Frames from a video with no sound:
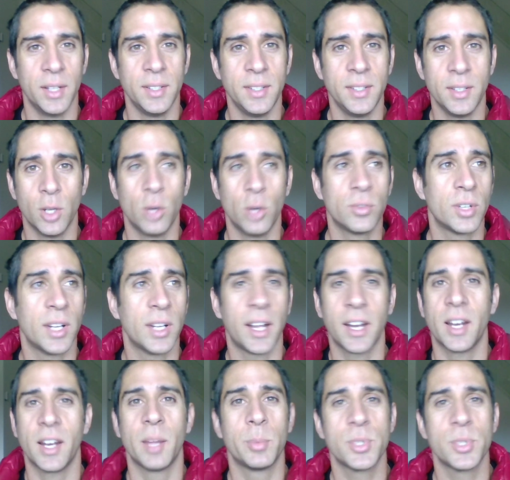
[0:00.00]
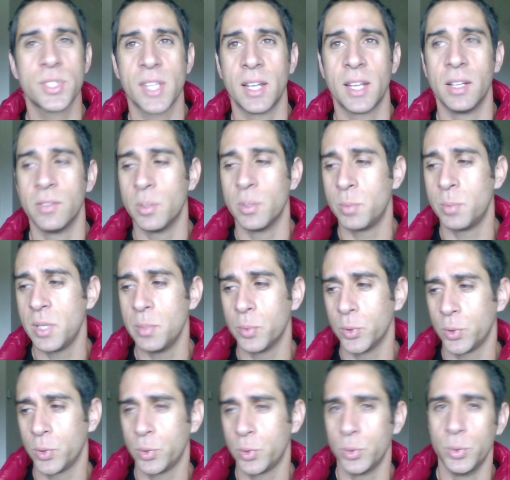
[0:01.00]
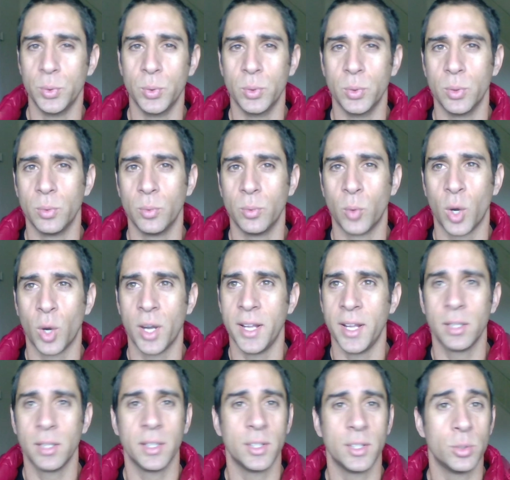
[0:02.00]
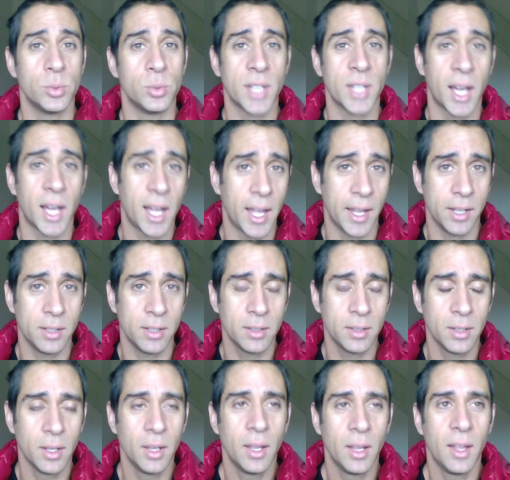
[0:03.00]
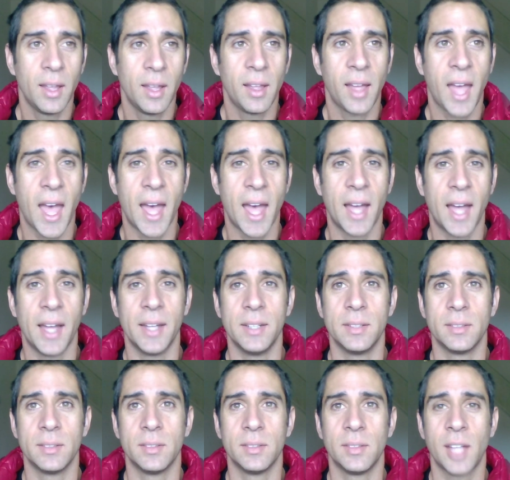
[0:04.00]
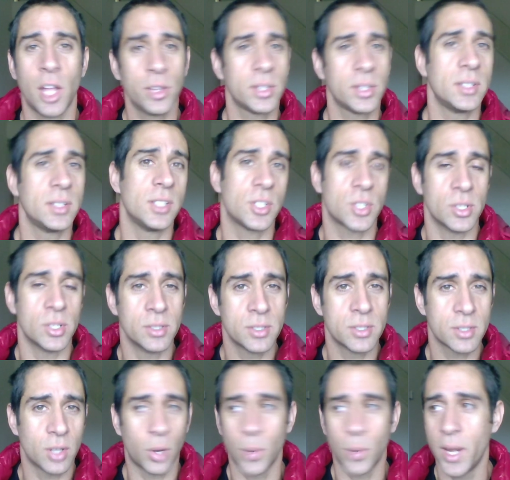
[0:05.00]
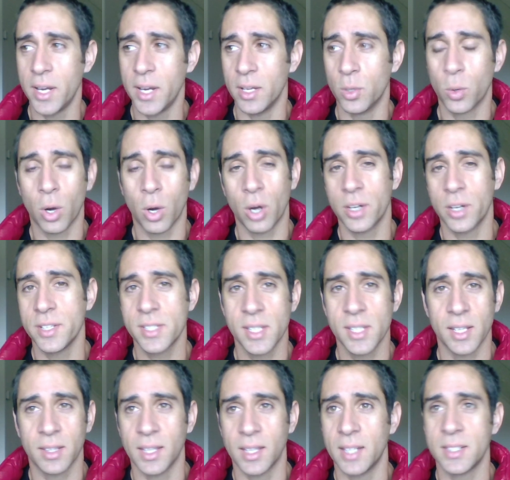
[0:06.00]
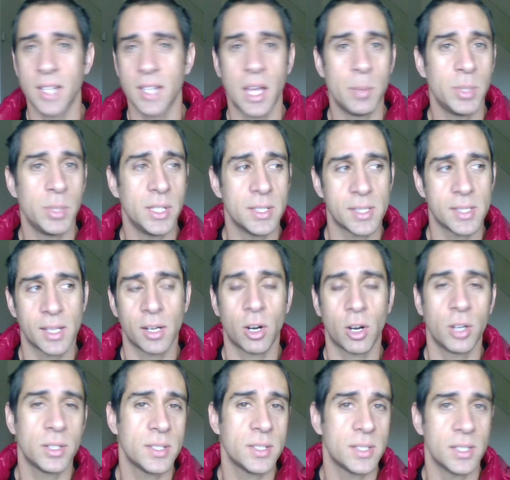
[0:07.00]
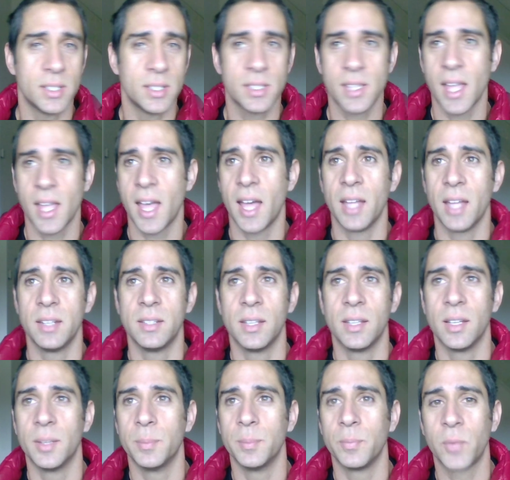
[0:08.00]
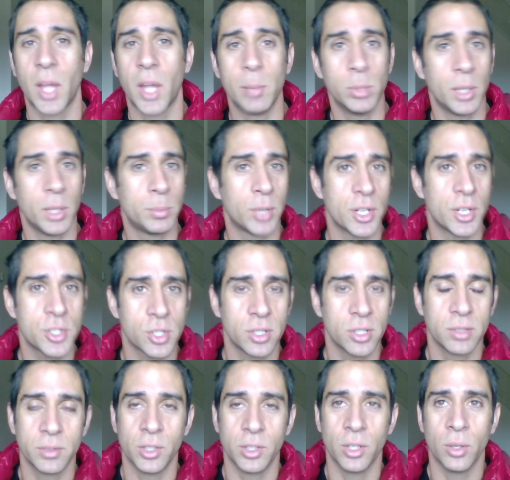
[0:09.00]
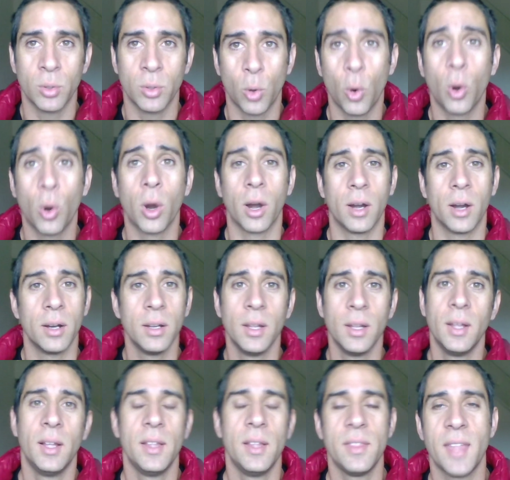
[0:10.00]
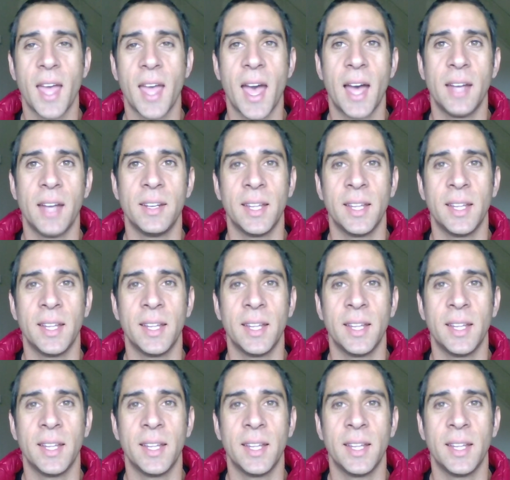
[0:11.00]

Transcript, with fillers: over 99% of the people who were in Italy who died had health conditions already, who were already sick. They had diabetes, they had heart disease, they had high blood pressure, you know, or they had at